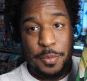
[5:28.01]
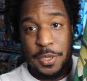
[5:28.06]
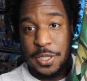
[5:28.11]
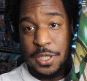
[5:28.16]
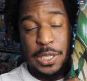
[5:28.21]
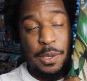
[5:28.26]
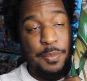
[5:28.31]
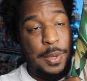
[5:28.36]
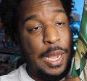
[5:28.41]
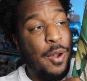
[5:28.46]
but
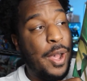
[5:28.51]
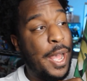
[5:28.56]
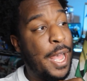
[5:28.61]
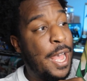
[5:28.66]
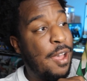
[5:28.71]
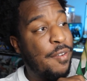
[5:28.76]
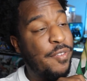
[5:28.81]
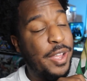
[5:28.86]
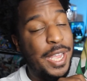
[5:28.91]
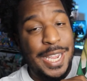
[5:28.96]
somehow I
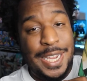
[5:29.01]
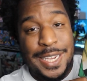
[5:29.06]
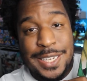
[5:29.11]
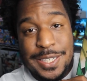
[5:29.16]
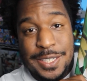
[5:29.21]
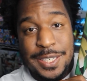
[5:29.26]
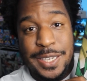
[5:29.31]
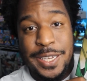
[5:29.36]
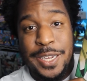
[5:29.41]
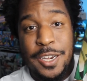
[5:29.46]
have
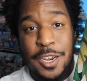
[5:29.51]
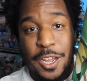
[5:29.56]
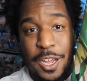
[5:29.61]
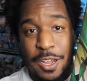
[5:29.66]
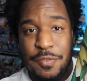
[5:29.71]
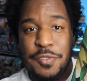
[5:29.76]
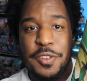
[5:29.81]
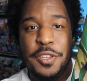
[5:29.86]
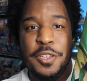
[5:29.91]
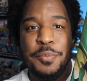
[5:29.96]
18
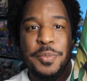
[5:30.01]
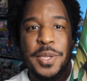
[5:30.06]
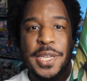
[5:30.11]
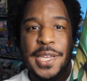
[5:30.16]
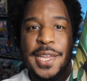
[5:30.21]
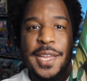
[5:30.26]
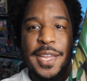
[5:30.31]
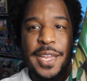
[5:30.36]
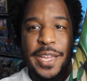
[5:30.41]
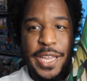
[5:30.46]
of them
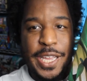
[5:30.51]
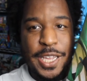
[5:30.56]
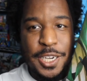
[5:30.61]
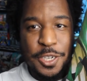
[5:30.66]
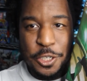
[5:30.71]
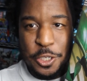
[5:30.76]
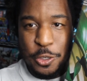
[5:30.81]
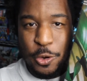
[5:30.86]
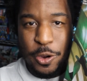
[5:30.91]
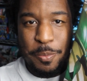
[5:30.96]

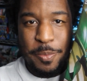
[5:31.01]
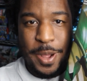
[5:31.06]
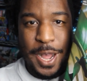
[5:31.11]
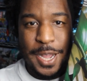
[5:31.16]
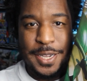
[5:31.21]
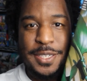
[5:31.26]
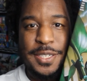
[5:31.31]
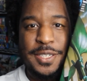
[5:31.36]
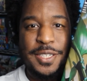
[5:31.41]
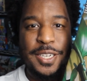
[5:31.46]
in short
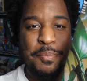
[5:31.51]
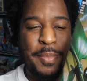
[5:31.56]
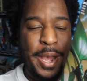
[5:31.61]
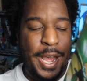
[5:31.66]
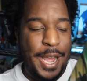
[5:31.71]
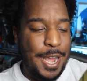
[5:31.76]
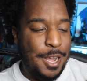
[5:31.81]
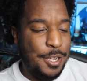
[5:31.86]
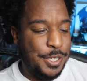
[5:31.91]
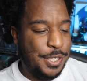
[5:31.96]
boxes in my
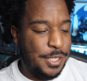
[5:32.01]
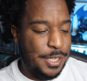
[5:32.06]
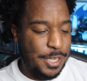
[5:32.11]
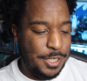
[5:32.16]
house.